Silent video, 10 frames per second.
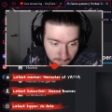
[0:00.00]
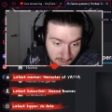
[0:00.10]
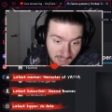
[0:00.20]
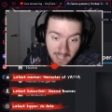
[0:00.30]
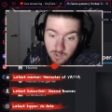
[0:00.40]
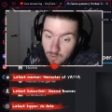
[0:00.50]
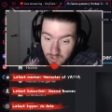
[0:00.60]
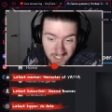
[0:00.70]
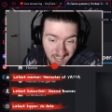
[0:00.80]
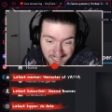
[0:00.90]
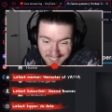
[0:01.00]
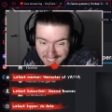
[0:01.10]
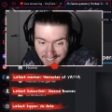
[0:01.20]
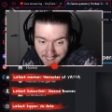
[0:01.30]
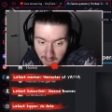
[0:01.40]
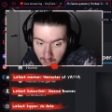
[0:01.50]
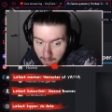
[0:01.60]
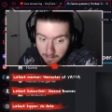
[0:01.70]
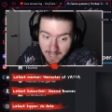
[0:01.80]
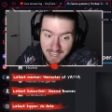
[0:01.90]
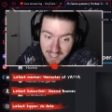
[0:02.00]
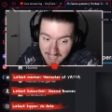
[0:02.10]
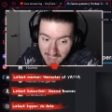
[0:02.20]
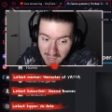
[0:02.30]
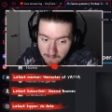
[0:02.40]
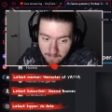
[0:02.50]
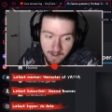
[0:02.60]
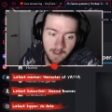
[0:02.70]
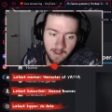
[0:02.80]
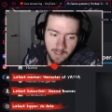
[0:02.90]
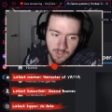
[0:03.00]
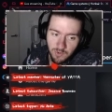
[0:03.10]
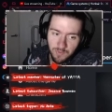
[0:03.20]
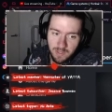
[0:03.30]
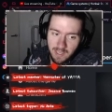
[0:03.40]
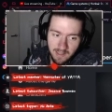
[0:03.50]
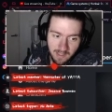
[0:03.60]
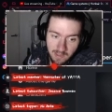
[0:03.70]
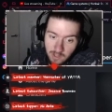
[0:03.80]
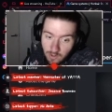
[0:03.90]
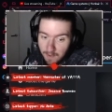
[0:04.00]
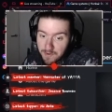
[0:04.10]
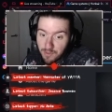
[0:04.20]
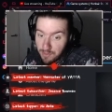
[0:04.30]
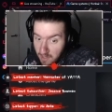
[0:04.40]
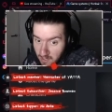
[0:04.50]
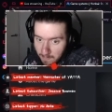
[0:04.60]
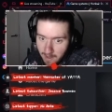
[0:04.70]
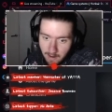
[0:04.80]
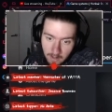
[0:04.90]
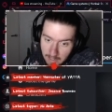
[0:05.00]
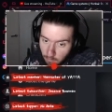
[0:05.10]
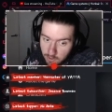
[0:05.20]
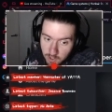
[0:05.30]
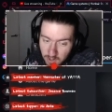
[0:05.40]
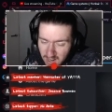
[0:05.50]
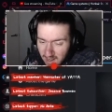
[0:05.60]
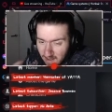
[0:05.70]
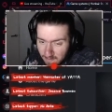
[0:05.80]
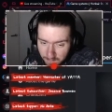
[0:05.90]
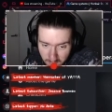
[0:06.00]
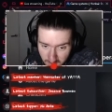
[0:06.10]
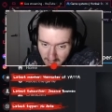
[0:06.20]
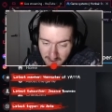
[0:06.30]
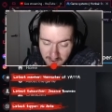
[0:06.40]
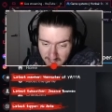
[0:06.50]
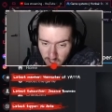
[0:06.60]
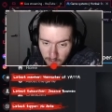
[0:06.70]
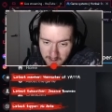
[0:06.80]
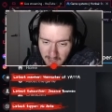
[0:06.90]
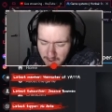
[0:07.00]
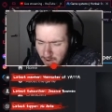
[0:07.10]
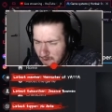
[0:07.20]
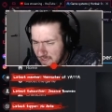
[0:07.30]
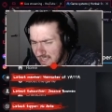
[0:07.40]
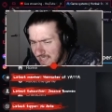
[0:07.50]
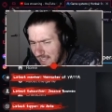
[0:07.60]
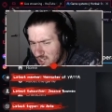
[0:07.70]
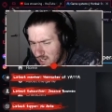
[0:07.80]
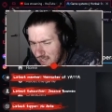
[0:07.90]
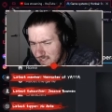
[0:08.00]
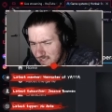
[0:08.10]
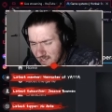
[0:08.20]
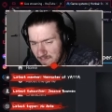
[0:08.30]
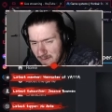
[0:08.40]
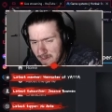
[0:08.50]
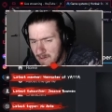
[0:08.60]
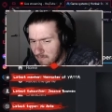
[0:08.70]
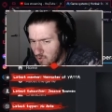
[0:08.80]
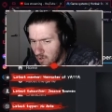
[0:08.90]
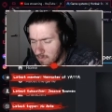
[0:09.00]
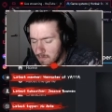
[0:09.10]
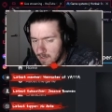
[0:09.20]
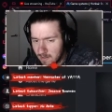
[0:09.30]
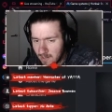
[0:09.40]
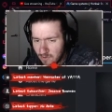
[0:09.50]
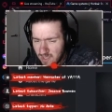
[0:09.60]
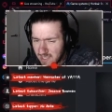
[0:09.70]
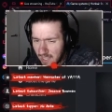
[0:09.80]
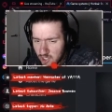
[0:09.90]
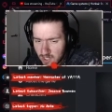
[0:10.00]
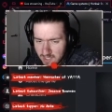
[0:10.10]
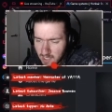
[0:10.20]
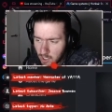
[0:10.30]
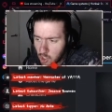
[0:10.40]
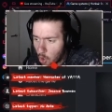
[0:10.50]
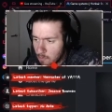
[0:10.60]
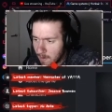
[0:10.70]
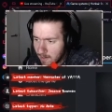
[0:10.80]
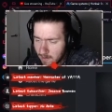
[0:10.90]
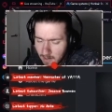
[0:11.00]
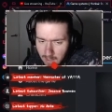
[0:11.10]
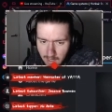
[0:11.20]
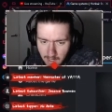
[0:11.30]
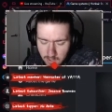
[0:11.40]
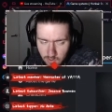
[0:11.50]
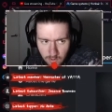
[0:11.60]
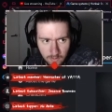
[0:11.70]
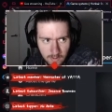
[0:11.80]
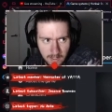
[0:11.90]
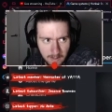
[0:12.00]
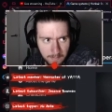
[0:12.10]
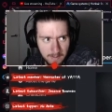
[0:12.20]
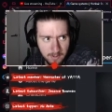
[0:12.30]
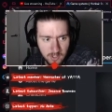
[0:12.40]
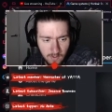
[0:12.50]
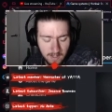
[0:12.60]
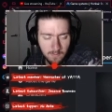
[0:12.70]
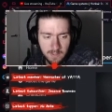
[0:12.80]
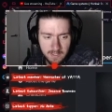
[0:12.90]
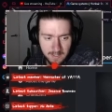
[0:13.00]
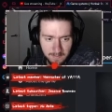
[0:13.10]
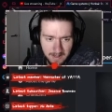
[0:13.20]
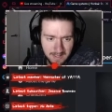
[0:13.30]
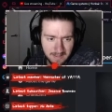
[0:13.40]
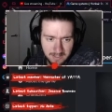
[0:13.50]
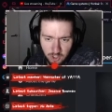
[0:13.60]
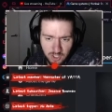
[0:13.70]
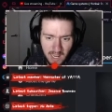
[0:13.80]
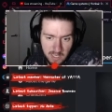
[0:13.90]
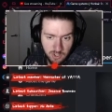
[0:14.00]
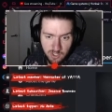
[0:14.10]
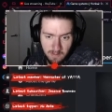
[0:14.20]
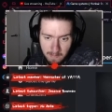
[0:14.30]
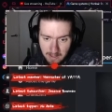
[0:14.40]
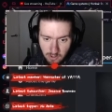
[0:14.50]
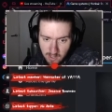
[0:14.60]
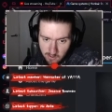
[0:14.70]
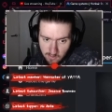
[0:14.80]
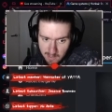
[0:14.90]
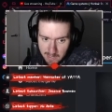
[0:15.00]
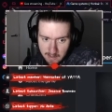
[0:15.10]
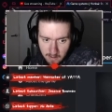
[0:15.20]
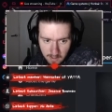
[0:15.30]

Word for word: That's all the tasks are. Play the game. It's not really anything that you'll have to think about. And also, even as an open game, I don't even think Genshin has this. I may, maybe I'm wrong, but I don't think Genshin has like a go button. And I saw uh, people interacting with the system, and it just takes you to the menu that you need